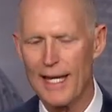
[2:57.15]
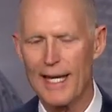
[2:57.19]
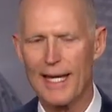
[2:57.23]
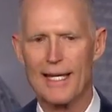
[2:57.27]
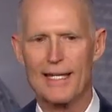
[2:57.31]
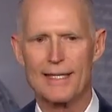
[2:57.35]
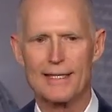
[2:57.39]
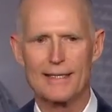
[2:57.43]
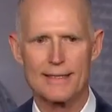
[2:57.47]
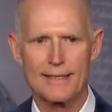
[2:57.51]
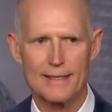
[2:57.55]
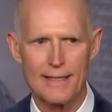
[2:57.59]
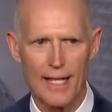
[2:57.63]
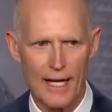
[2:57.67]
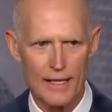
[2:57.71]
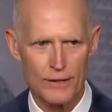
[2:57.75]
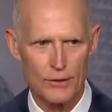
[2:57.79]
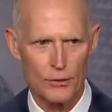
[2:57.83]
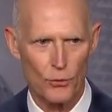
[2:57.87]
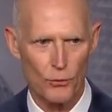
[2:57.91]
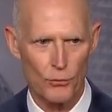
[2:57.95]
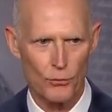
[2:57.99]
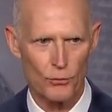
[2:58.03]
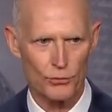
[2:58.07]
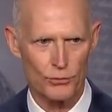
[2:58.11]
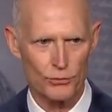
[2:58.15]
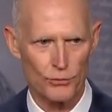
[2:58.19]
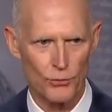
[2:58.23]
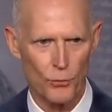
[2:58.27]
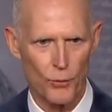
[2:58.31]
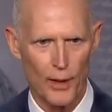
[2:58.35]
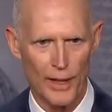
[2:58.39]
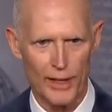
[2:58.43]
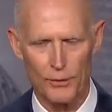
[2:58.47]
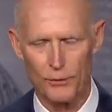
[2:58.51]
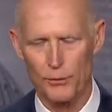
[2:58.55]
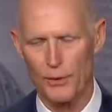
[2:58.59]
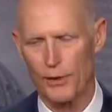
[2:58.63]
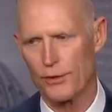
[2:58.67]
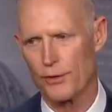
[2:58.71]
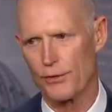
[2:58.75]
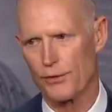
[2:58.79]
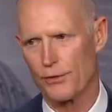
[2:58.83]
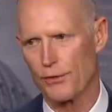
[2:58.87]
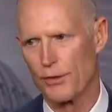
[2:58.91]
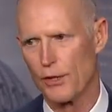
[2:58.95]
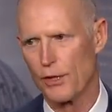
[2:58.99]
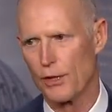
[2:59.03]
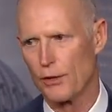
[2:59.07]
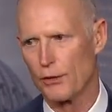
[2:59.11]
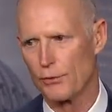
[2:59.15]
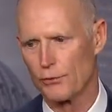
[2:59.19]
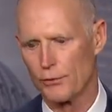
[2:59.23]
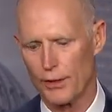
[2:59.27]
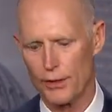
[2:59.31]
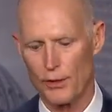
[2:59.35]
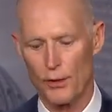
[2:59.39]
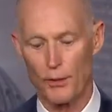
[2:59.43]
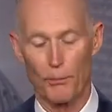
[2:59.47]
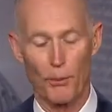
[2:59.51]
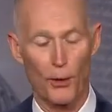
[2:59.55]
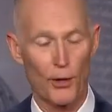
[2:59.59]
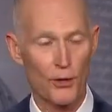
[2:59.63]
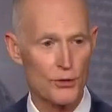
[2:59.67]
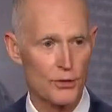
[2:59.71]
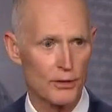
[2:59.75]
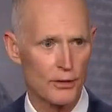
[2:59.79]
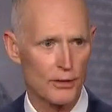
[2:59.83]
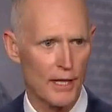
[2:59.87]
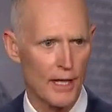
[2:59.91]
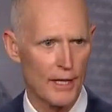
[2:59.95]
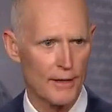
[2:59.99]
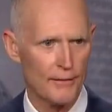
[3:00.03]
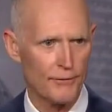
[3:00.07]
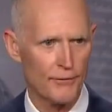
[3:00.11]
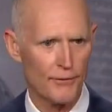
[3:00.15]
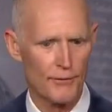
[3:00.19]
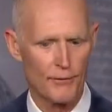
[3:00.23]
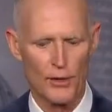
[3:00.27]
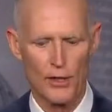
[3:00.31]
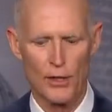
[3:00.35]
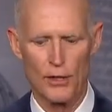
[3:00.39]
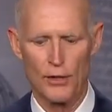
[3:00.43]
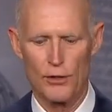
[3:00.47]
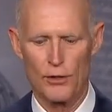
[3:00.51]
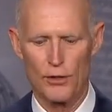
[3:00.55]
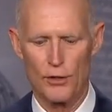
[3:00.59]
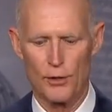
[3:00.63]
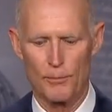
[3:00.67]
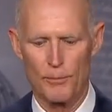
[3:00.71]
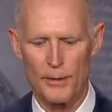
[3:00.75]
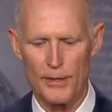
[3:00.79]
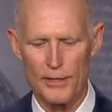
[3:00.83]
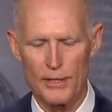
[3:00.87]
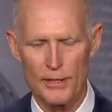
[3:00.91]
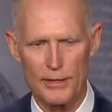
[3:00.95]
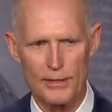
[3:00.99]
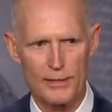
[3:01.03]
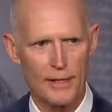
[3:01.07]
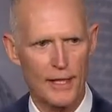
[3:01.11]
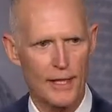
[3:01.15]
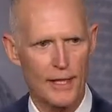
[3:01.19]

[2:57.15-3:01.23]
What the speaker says: is not the way to run your personal life, your business